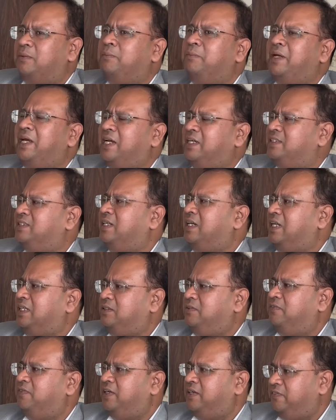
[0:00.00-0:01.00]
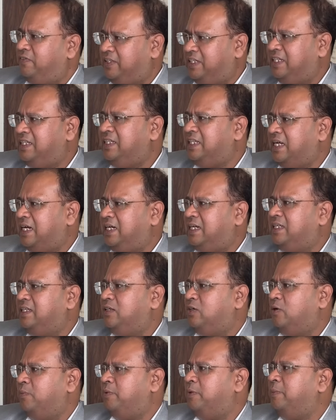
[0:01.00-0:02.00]
banks classify within that
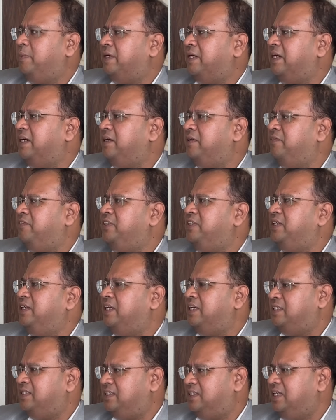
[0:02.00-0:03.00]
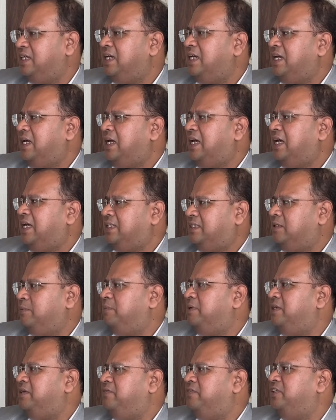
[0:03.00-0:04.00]
corporate banking division as
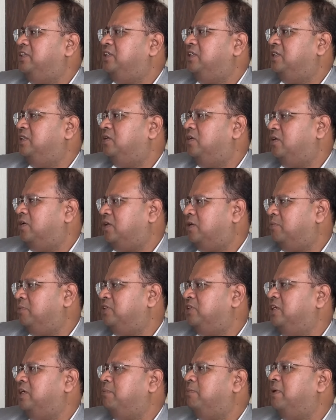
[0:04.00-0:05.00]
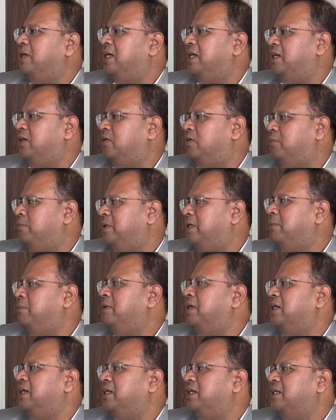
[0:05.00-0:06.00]
SME division or commercial bank or mid
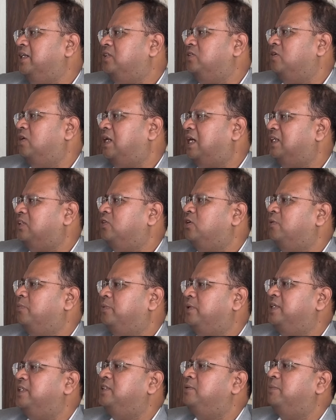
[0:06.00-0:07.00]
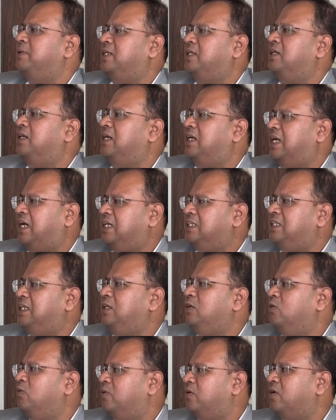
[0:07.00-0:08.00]
markets or large corporates, but largely
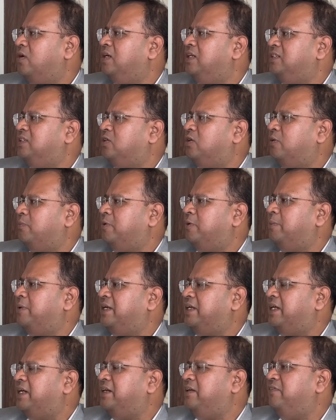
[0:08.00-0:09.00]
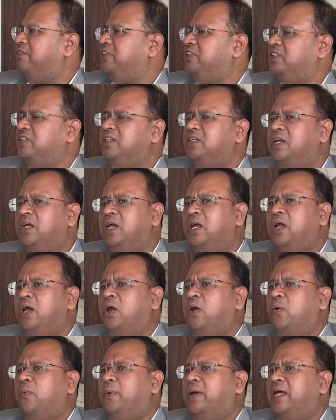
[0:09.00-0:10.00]
overall it's a corporate banking division
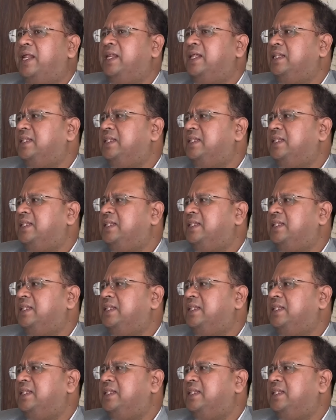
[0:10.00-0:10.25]
where